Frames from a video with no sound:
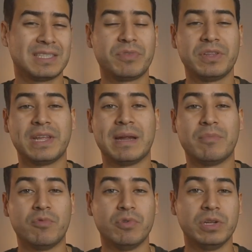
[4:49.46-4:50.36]
something that
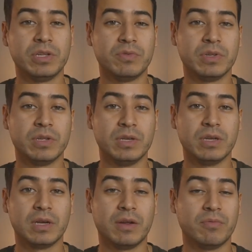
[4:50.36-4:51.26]
I'm really
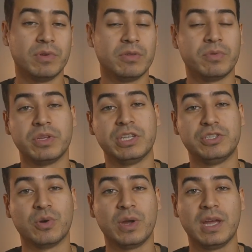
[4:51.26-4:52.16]

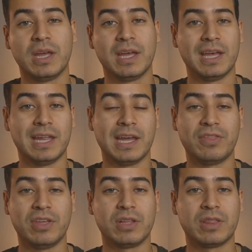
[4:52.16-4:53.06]
enjoy, and I
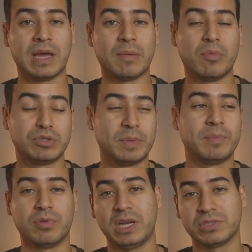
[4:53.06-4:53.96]
think that most
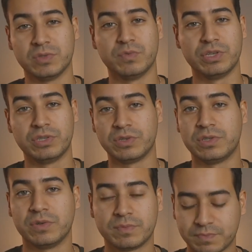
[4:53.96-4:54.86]
people actually would enjoy too.